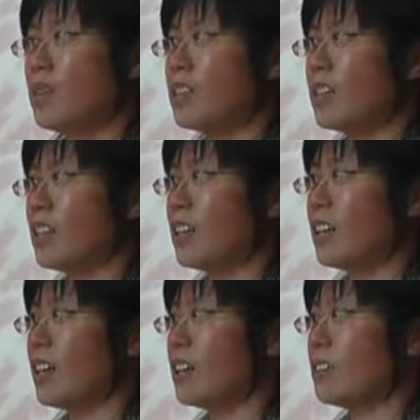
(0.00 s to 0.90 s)
If I missed
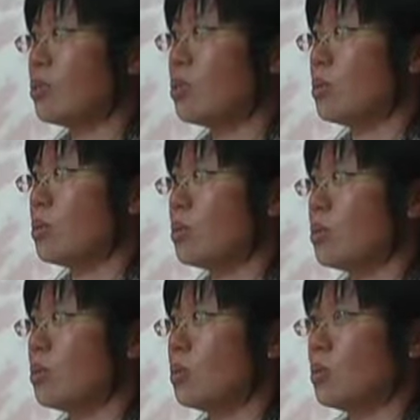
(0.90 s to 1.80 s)
anything, do
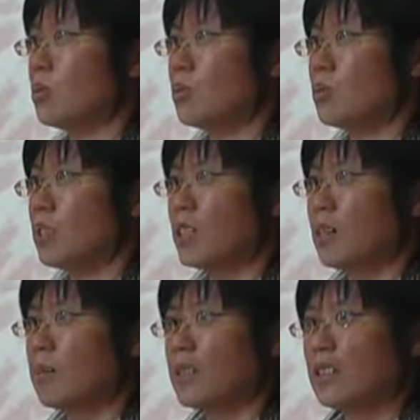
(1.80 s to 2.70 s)

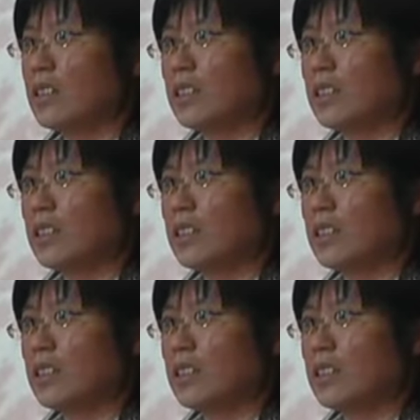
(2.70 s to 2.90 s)
speak up.